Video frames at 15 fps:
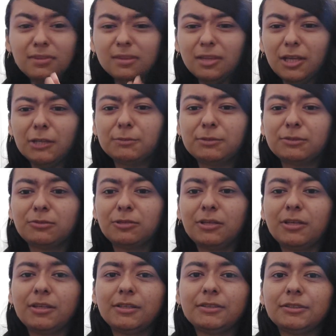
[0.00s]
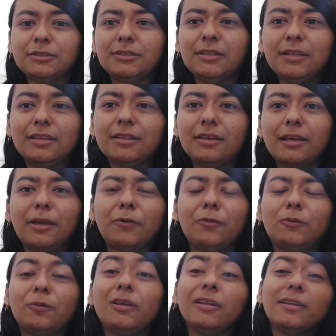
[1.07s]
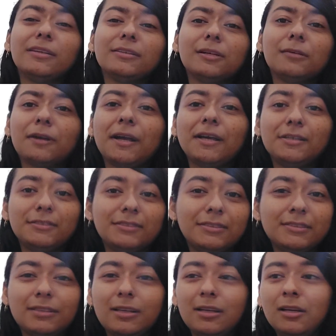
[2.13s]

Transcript: the option where he can just eat the cake with his own hands.